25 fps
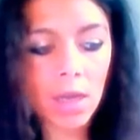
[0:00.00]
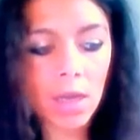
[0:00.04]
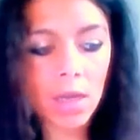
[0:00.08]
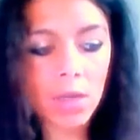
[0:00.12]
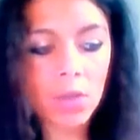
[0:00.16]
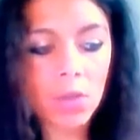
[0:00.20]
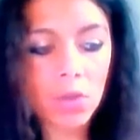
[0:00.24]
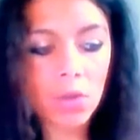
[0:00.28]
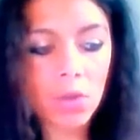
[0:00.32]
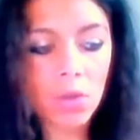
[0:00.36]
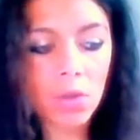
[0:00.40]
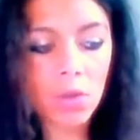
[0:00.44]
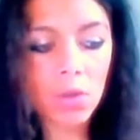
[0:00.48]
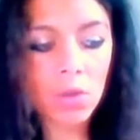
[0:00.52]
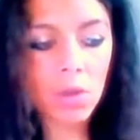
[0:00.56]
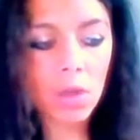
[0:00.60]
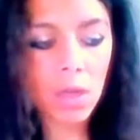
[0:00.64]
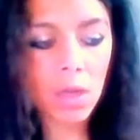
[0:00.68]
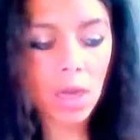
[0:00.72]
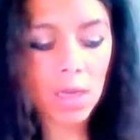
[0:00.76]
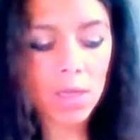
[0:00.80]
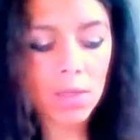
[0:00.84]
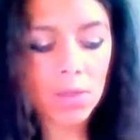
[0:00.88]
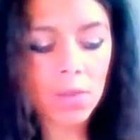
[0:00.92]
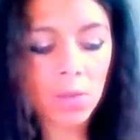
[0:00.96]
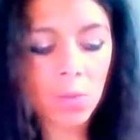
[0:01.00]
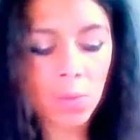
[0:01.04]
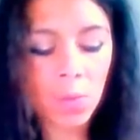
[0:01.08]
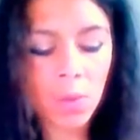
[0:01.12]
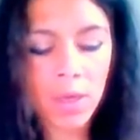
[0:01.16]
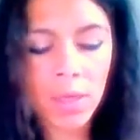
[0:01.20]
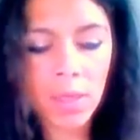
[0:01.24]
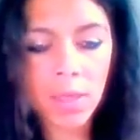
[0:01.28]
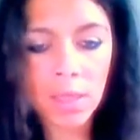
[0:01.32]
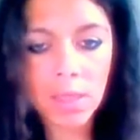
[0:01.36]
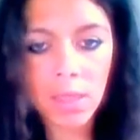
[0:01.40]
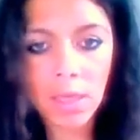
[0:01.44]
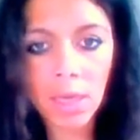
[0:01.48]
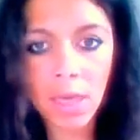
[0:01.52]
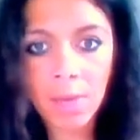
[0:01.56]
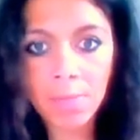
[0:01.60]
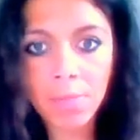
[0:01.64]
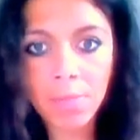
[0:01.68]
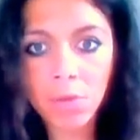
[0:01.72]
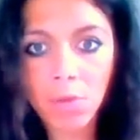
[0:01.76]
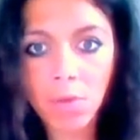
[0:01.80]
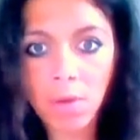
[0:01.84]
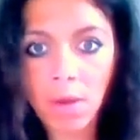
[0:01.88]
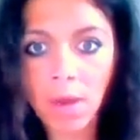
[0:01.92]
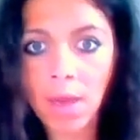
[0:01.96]
So I
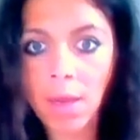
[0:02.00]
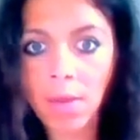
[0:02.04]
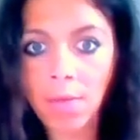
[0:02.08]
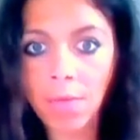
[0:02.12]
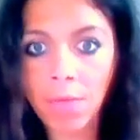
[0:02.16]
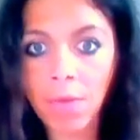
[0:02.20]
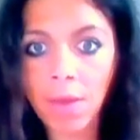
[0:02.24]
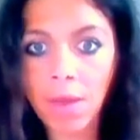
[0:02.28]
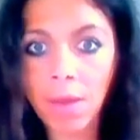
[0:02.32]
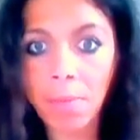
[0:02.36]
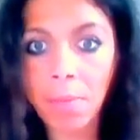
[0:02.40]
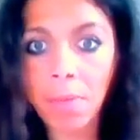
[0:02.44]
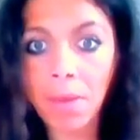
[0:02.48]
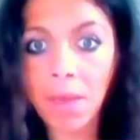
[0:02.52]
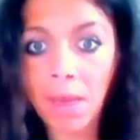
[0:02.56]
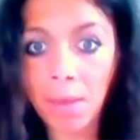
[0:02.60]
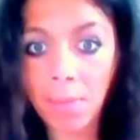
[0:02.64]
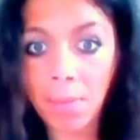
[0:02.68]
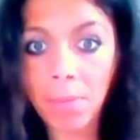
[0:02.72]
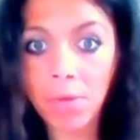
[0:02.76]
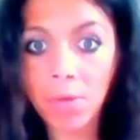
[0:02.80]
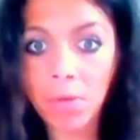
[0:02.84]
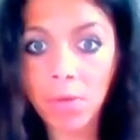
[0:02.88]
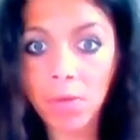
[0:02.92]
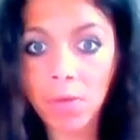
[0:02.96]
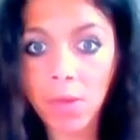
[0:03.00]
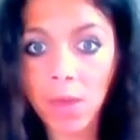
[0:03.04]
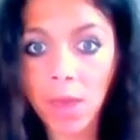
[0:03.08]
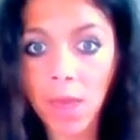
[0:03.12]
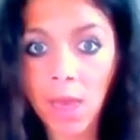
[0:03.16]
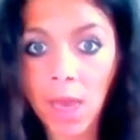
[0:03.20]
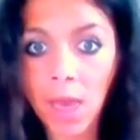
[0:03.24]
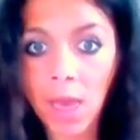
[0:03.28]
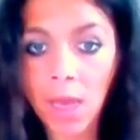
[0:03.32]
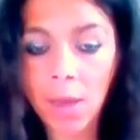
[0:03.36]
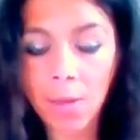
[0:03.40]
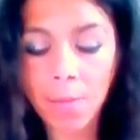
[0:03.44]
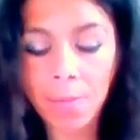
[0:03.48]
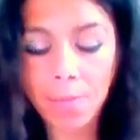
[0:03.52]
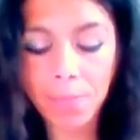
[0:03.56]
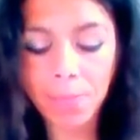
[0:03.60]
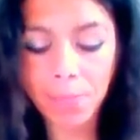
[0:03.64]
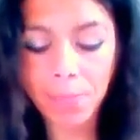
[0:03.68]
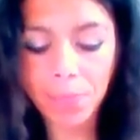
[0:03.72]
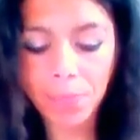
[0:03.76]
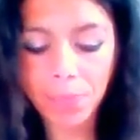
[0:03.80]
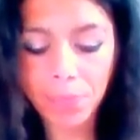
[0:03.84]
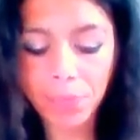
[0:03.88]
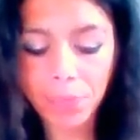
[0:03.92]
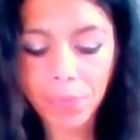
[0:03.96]
talk as and when the time's right for
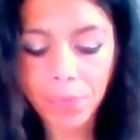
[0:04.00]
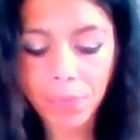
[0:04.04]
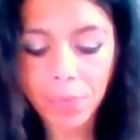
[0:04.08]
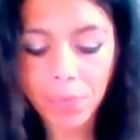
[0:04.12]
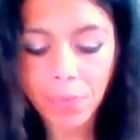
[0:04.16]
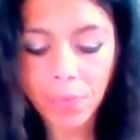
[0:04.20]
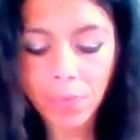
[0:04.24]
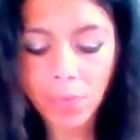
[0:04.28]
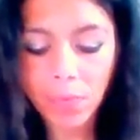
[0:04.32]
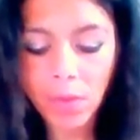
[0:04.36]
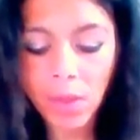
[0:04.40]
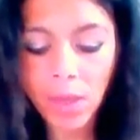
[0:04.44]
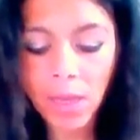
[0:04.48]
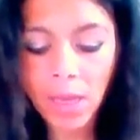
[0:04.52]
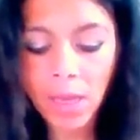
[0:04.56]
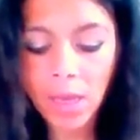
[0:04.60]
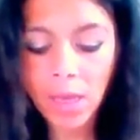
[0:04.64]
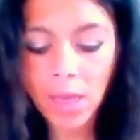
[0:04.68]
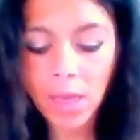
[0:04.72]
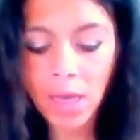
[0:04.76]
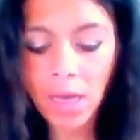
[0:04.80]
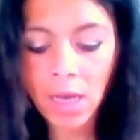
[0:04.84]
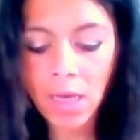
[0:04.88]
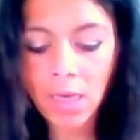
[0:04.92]
people to hear.